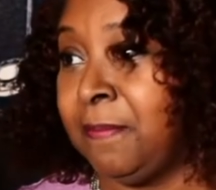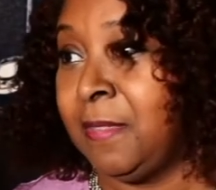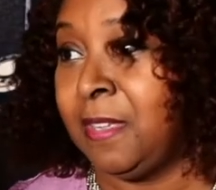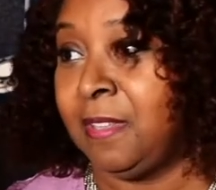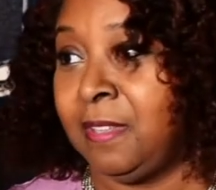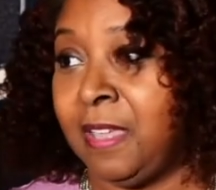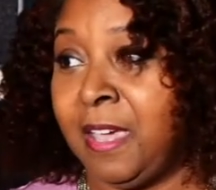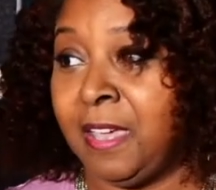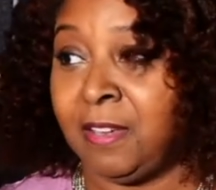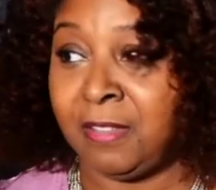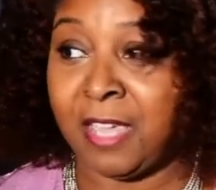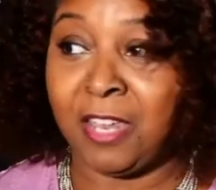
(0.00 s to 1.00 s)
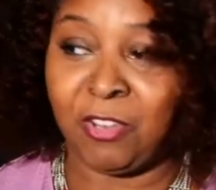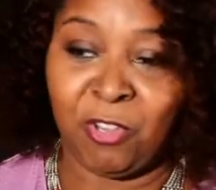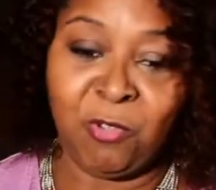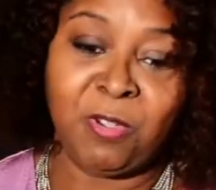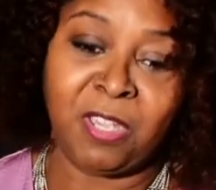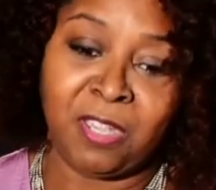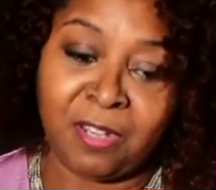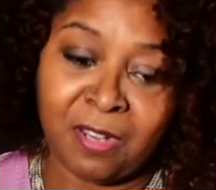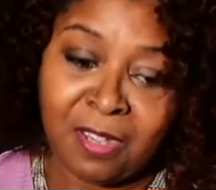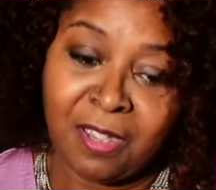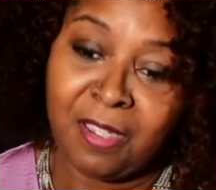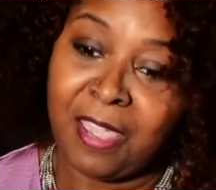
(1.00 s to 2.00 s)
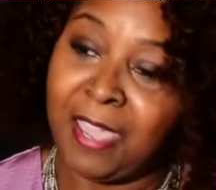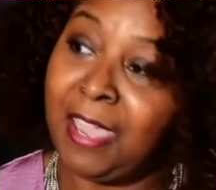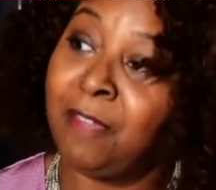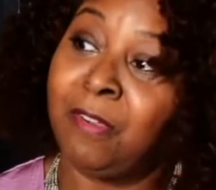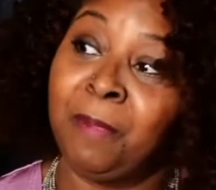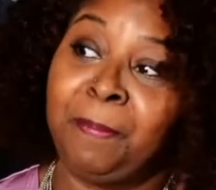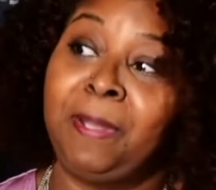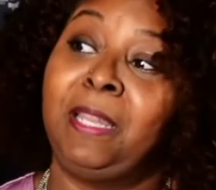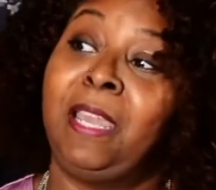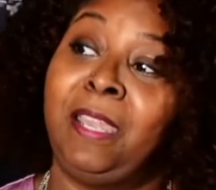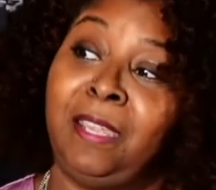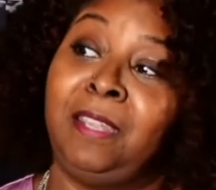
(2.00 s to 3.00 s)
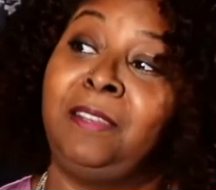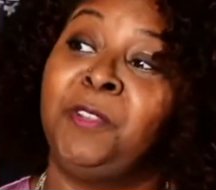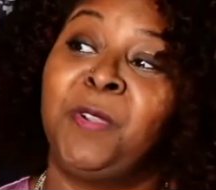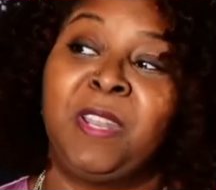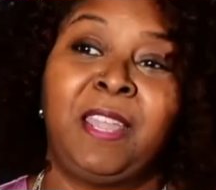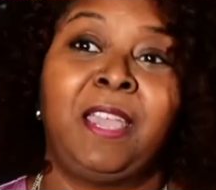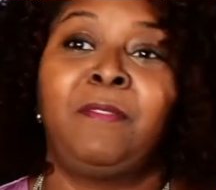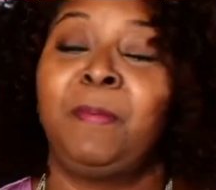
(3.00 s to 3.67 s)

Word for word: Ah. That that ah. you can have a plan, you can have a